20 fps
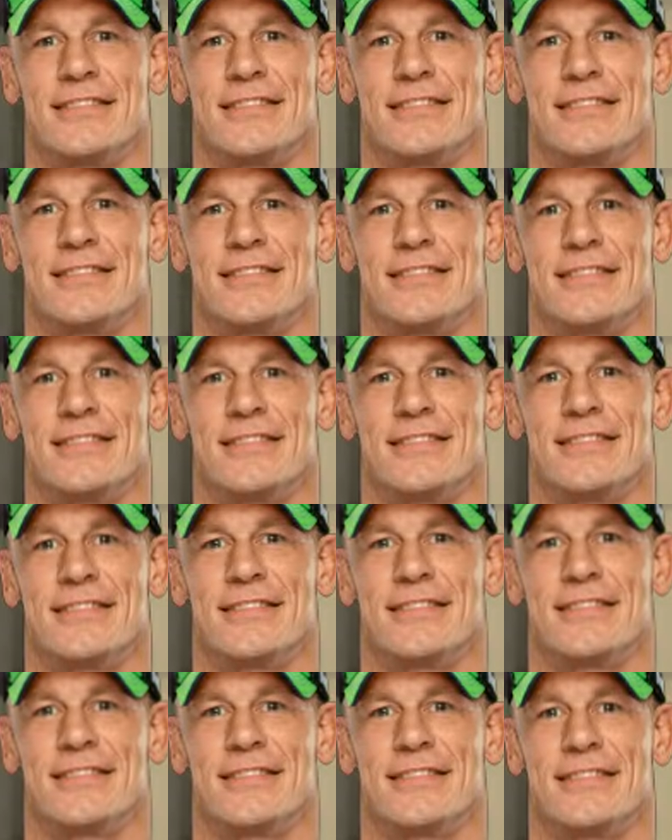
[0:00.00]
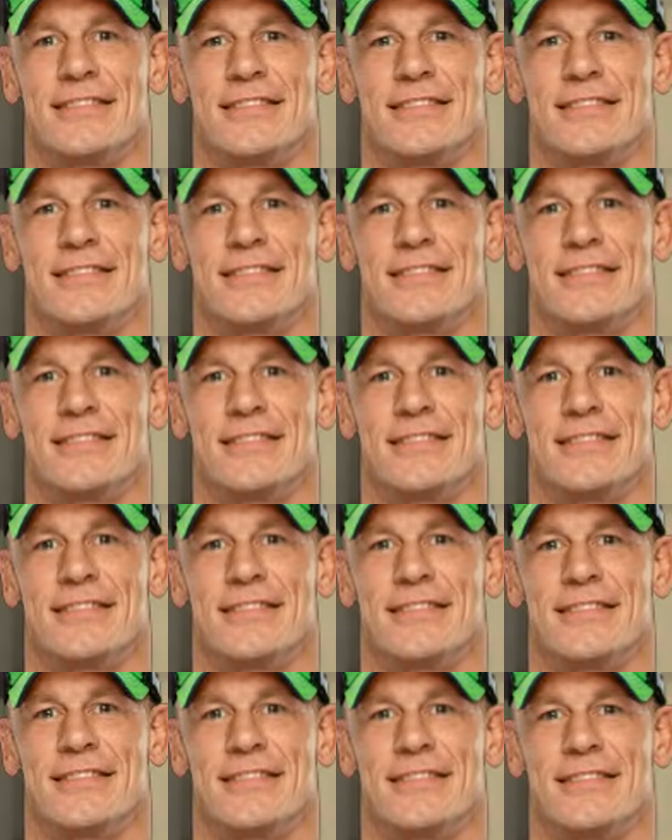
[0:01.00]

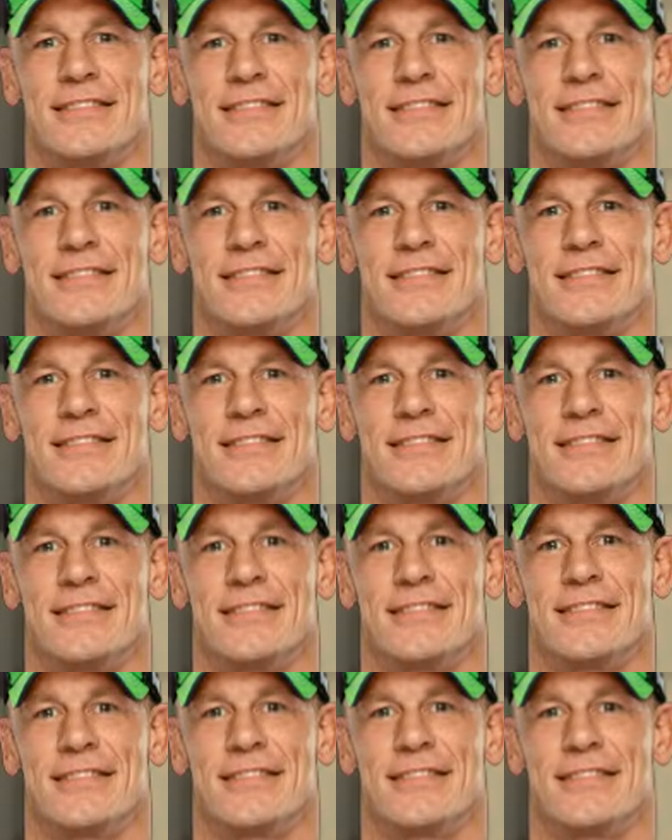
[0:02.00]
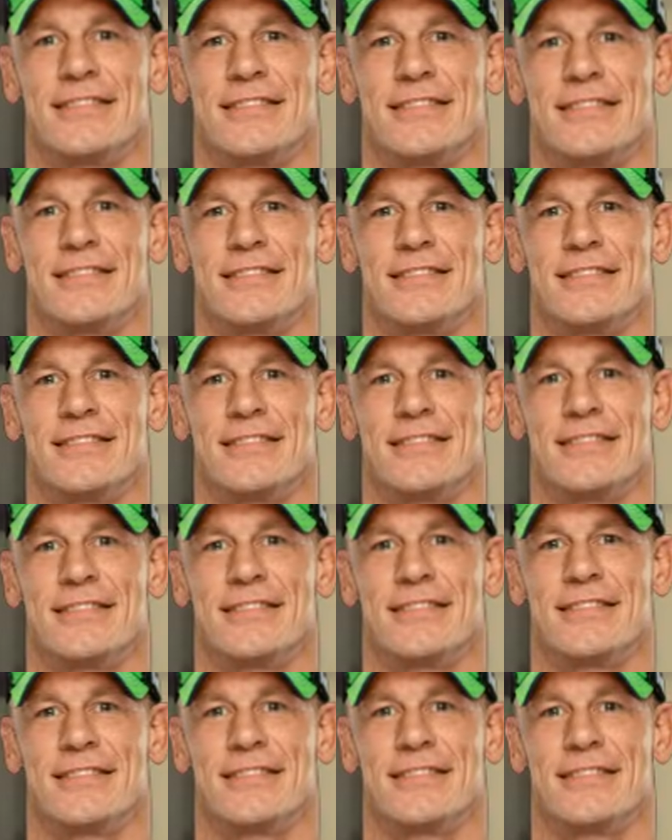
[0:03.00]

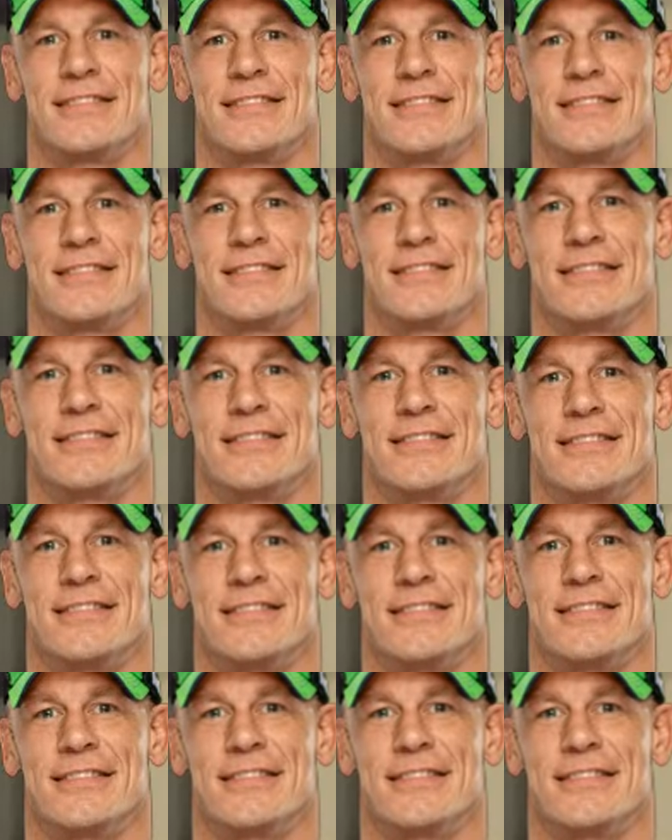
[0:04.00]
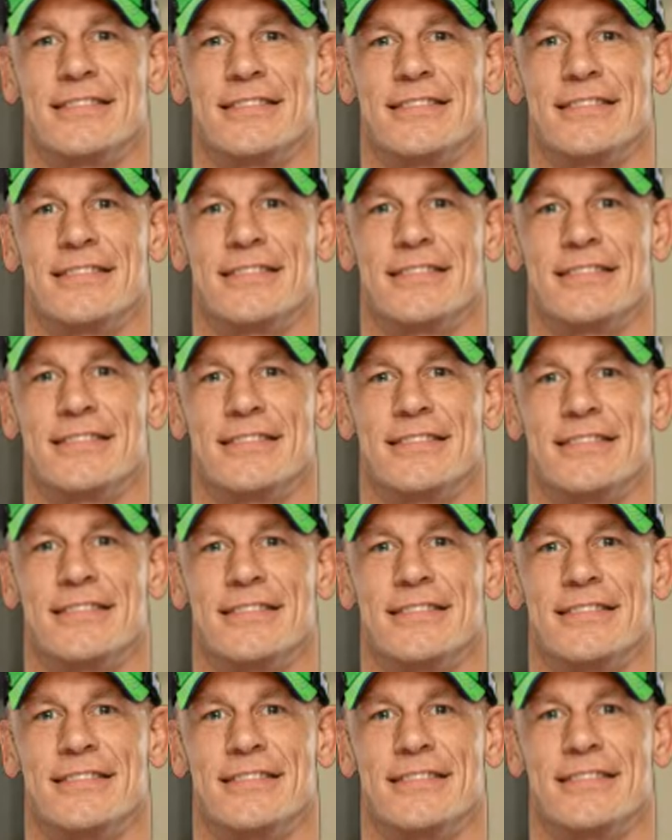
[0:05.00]

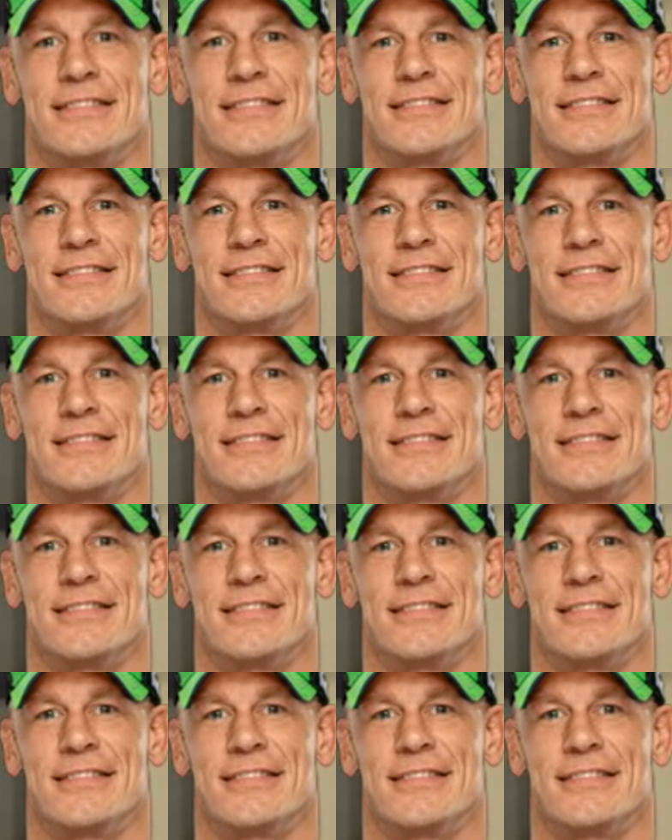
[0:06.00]
The person shown says nothing.